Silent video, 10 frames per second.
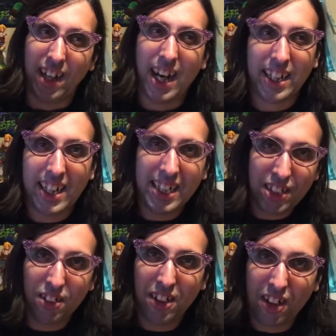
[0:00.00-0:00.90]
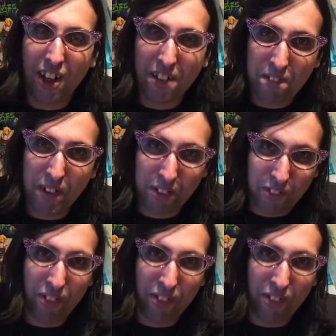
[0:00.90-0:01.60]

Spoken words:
I guess you could call the film's